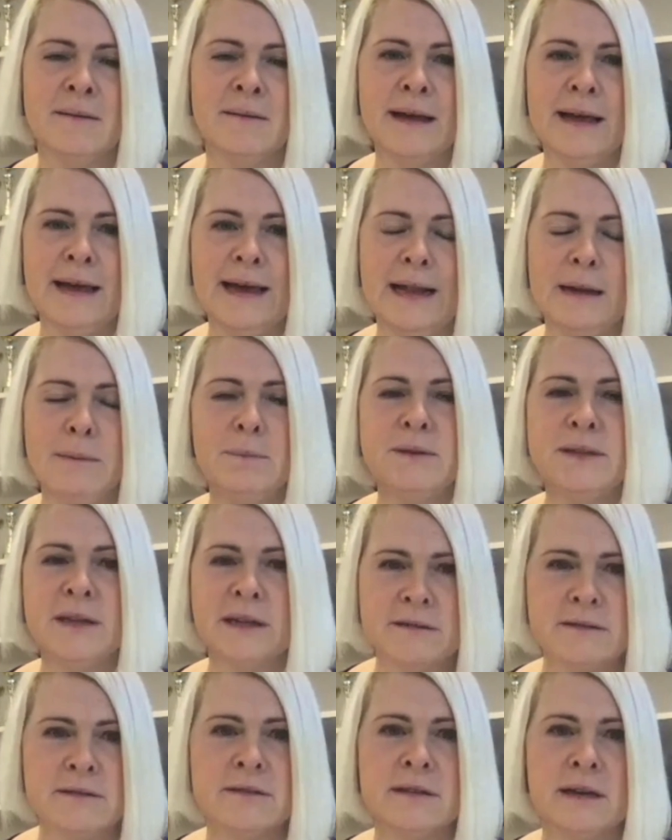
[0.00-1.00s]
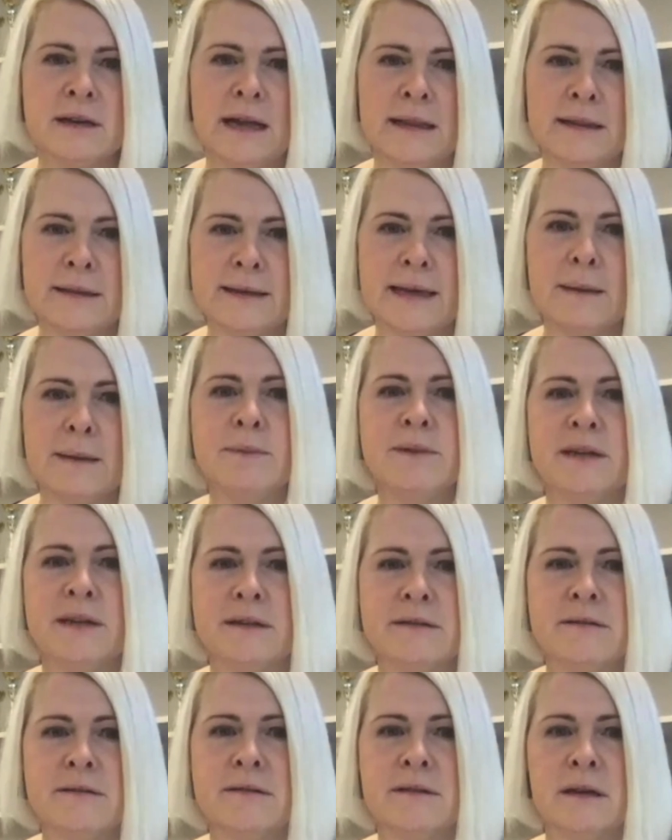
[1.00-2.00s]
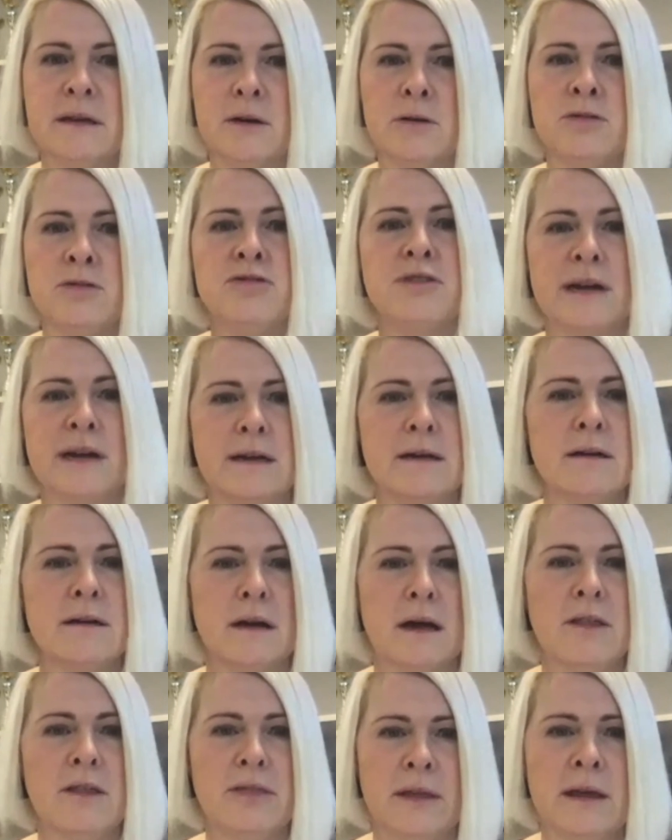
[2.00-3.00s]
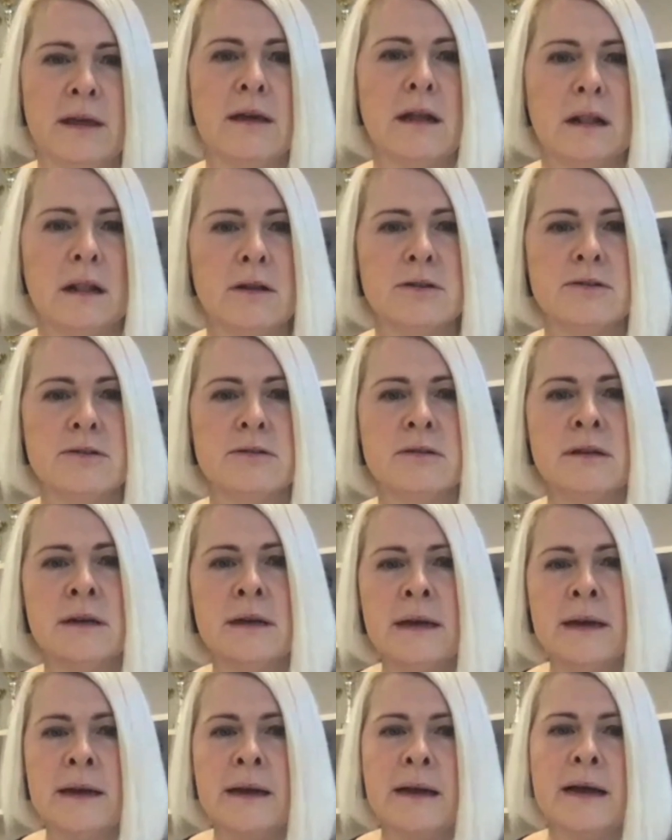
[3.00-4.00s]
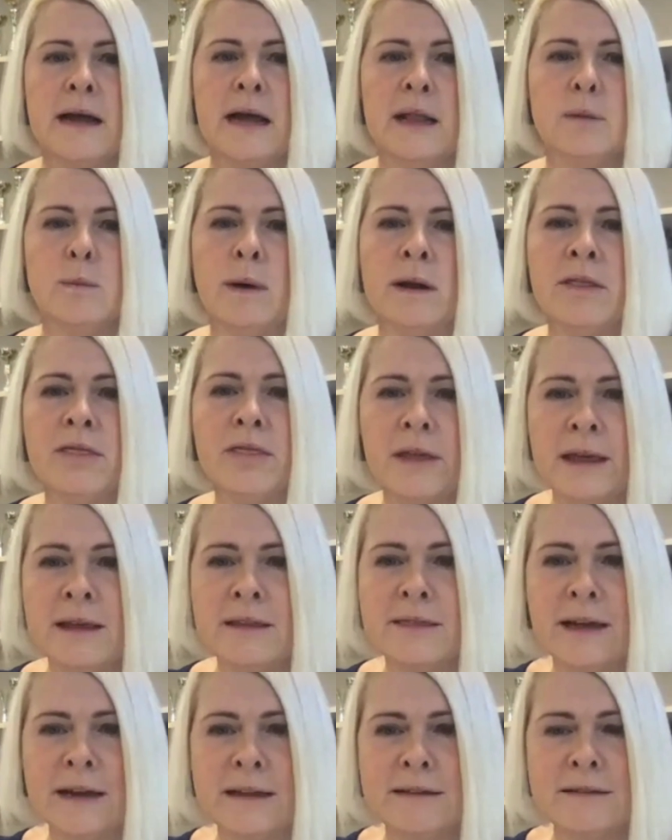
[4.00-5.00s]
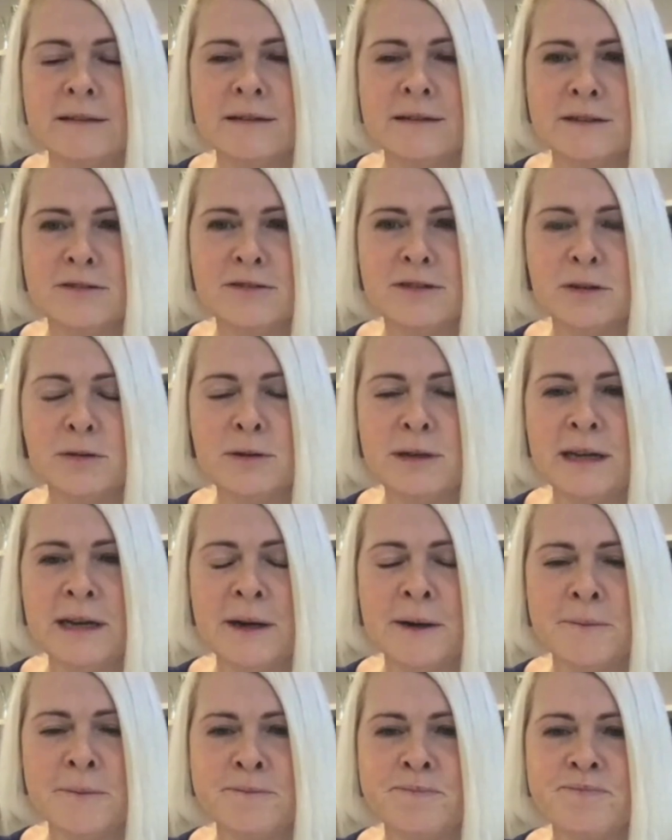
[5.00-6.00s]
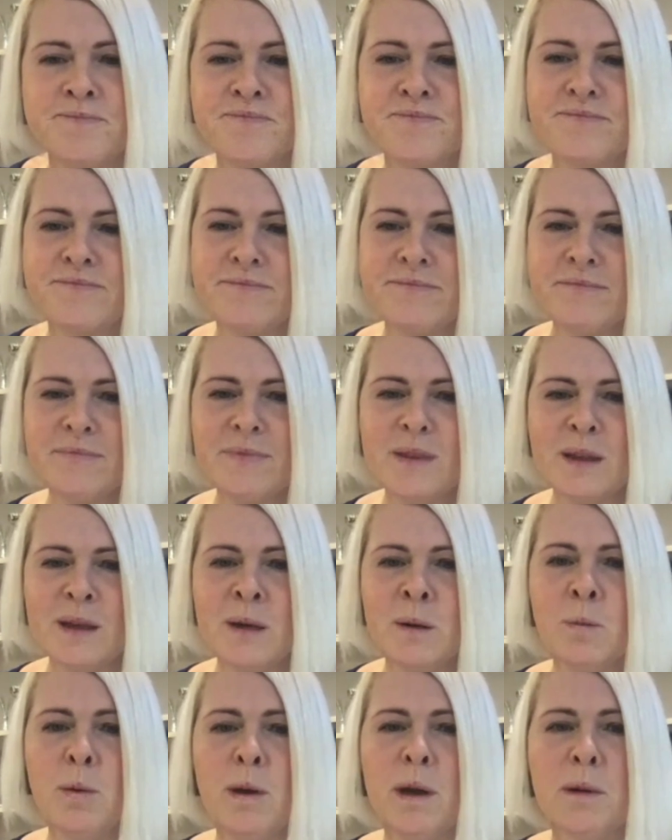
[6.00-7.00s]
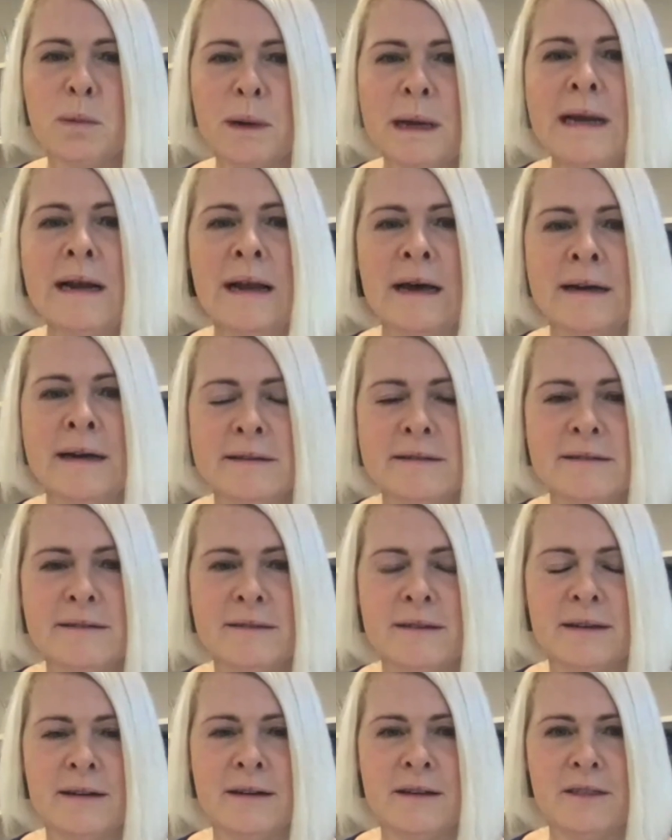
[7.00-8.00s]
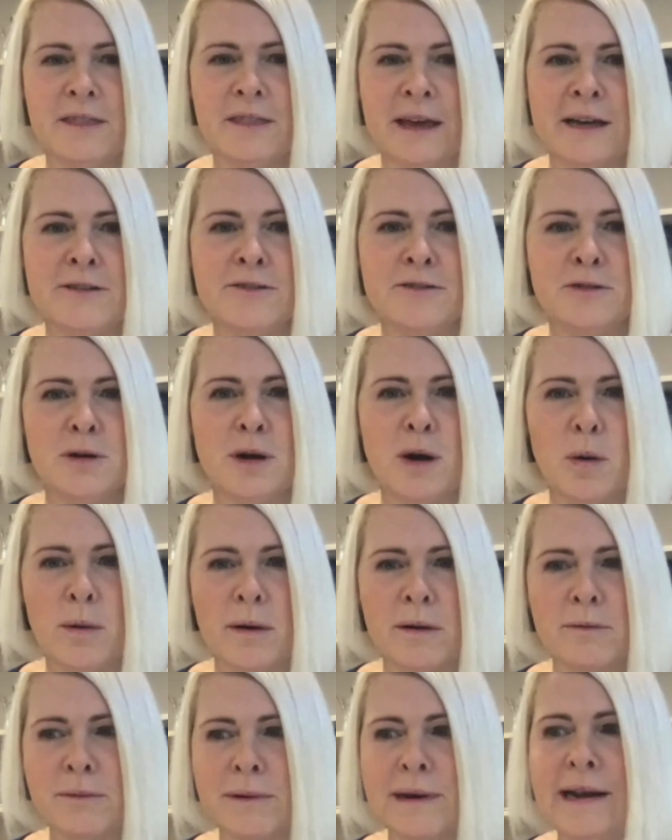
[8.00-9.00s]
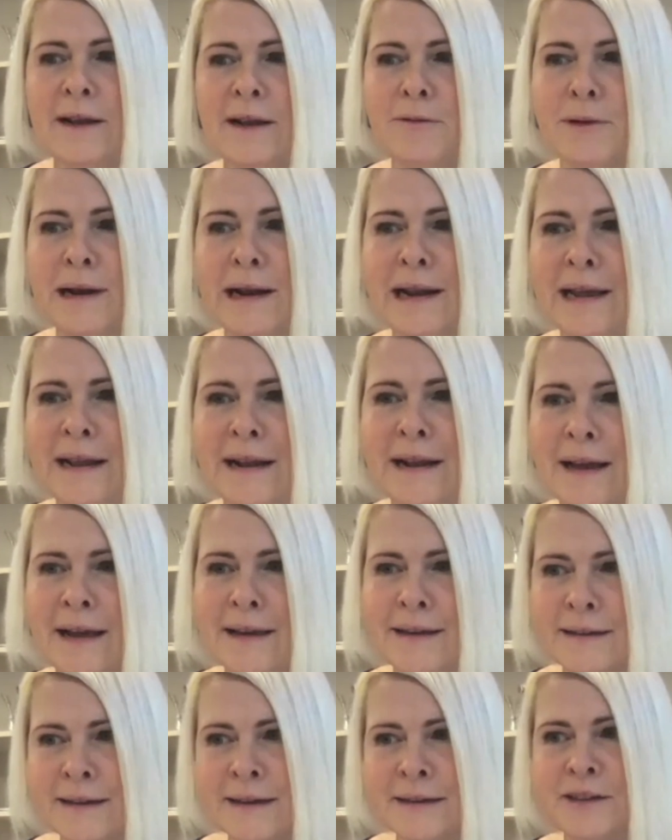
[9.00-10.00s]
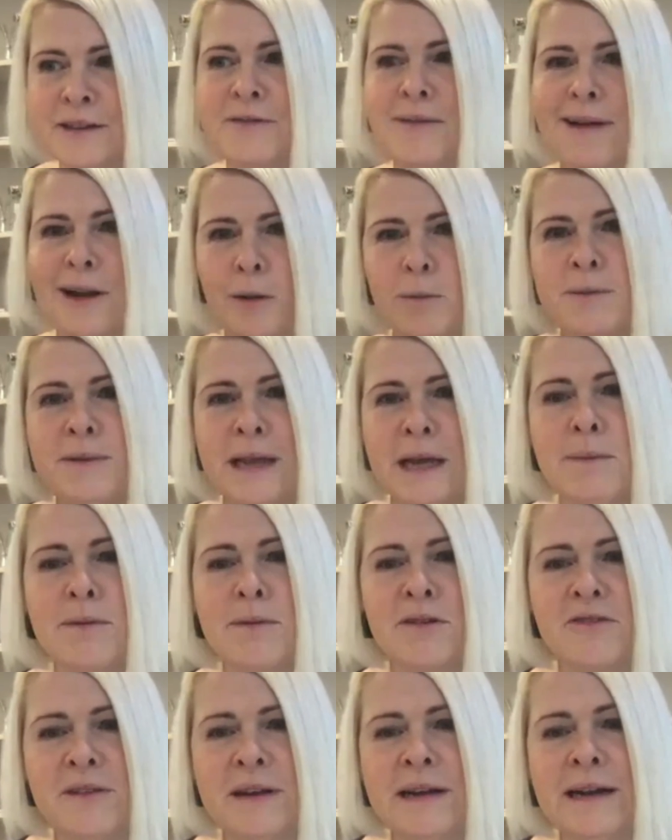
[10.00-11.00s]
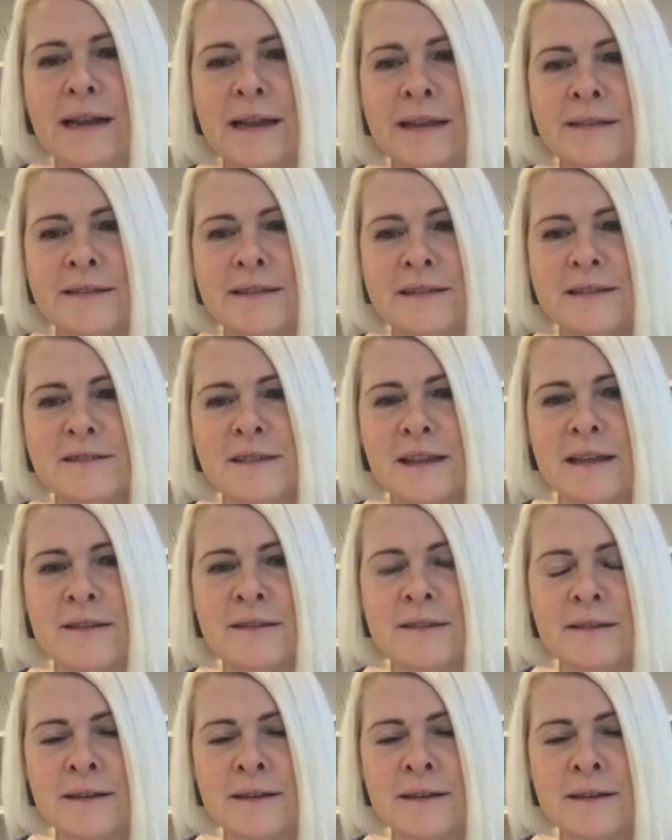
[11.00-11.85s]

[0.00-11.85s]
helped us and kept us on track, I think, a lot. And one thing that in Estonia, we realized, thanks to our really like developed neighbor Finland, is that